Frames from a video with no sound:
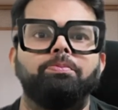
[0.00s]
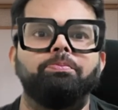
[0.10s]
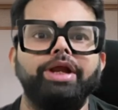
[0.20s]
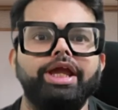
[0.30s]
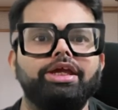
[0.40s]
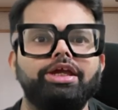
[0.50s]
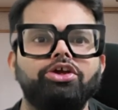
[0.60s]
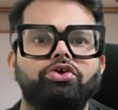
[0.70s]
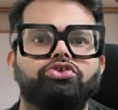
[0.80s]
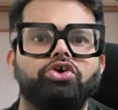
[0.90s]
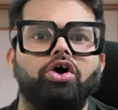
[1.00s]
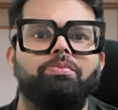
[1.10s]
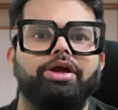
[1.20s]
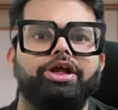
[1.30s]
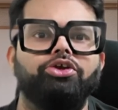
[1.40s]
breaking your
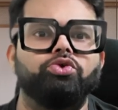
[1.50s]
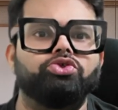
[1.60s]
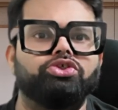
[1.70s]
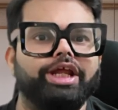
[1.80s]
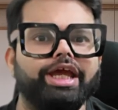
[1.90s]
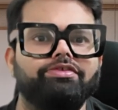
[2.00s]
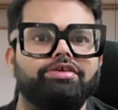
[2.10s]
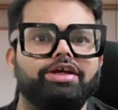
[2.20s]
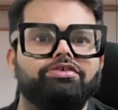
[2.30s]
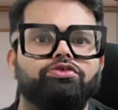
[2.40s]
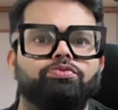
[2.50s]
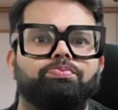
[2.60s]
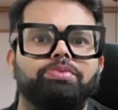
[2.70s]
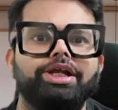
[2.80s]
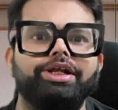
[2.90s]
job into stages
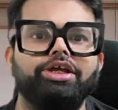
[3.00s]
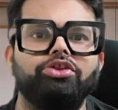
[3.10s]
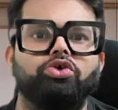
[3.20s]
splitting